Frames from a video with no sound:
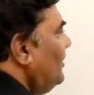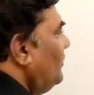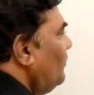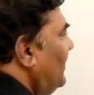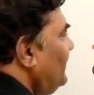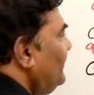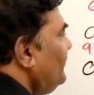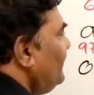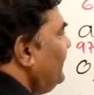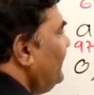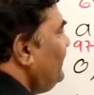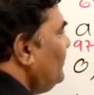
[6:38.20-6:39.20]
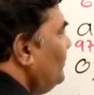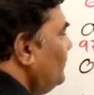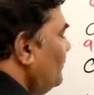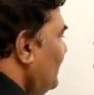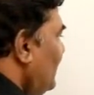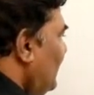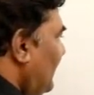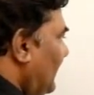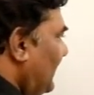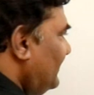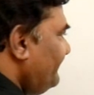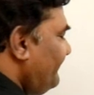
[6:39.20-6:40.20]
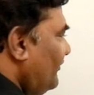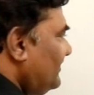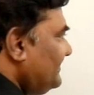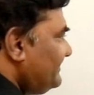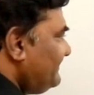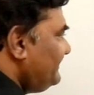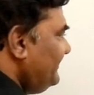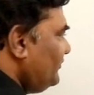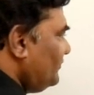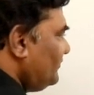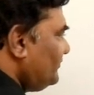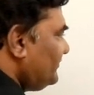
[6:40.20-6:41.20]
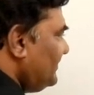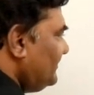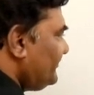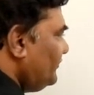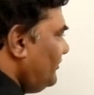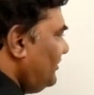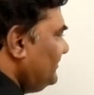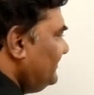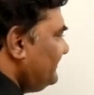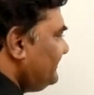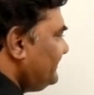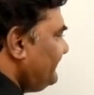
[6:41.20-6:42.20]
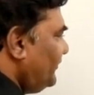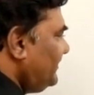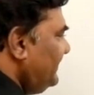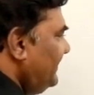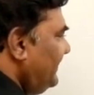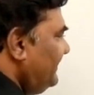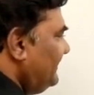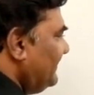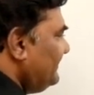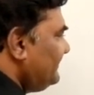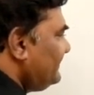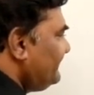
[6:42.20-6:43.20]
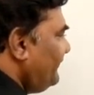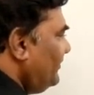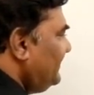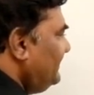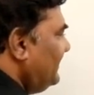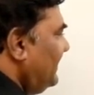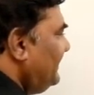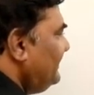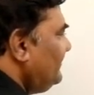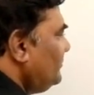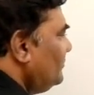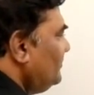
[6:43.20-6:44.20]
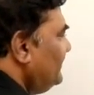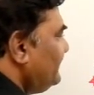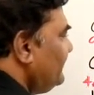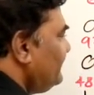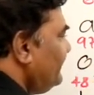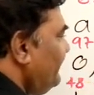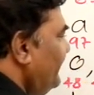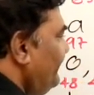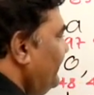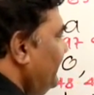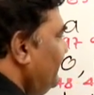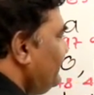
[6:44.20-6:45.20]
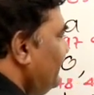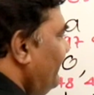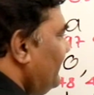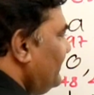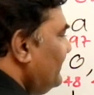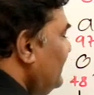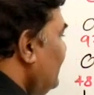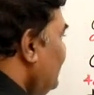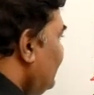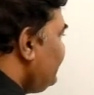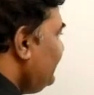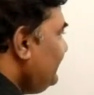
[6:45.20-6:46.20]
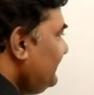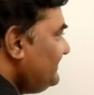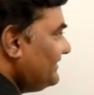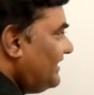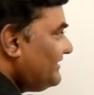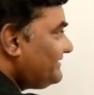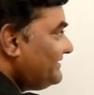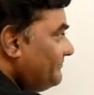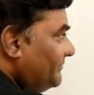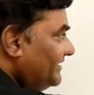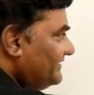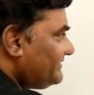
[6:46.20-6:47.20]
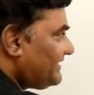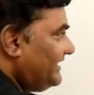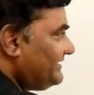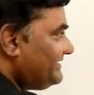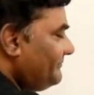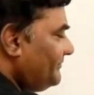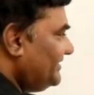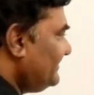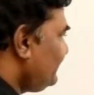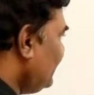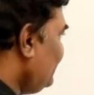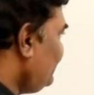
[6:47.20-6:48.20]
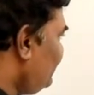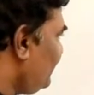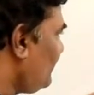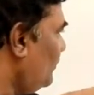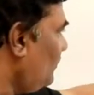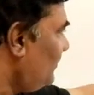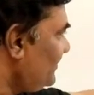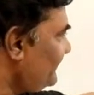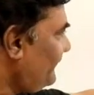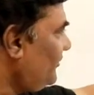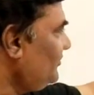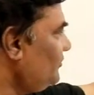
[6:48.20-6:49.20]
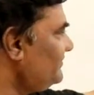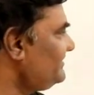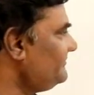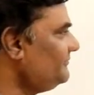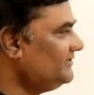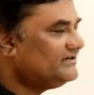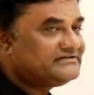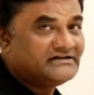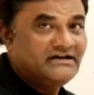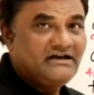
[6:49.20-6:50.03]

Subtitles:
122. And for this 0 so on, this is 48 and this is 49 to this is 57. See, these are symbols, right? Symbols, and these are codes for those symbols.